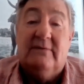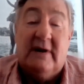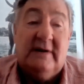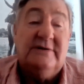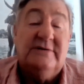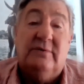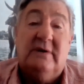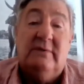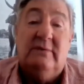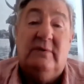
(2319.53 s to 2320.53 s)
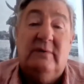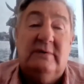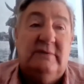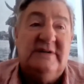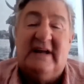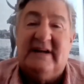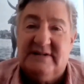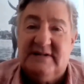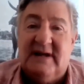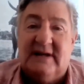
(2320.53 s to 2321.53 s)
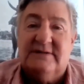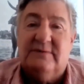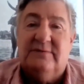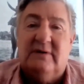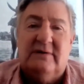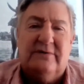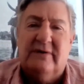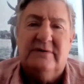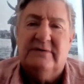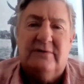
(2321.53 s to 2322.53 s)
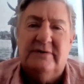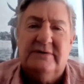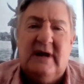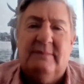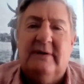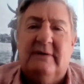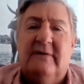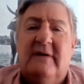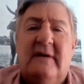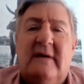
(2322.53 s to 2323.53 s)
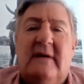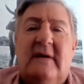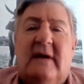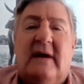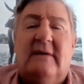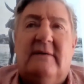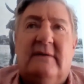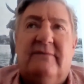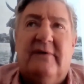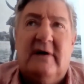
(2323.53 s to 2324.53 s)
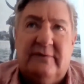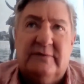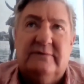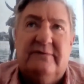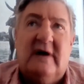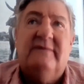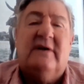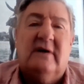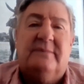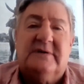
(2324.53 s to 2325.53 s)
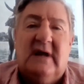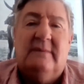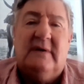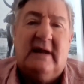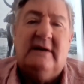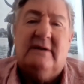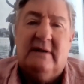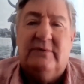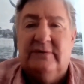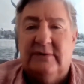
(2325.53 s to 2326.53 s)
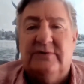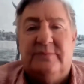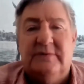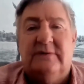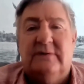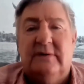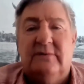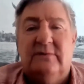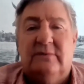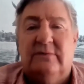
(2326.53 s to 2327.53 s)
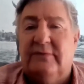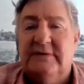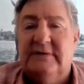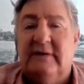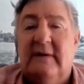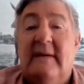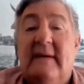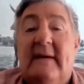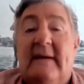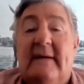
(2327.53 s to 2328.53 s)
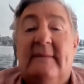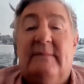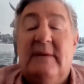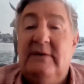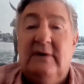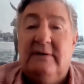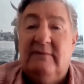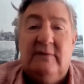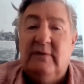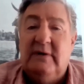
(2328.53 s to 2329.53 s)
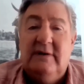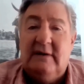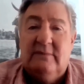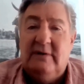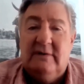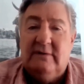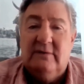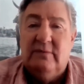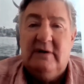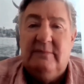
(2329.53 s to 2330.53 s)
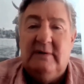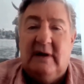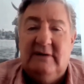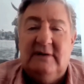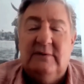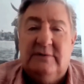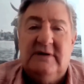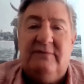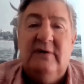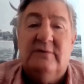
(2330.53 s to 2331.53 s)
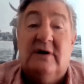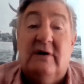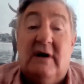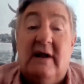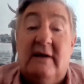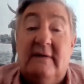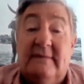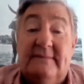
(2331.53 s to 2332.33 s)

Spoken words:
Right next to where we were in like Nissen huts, which were all roads camp stuff. And a fire force of 5 helicopters came and landed there with the troops and all the rest of it. Maybe, I don't know if you were in that one, it could well have been. I think it was definitely July.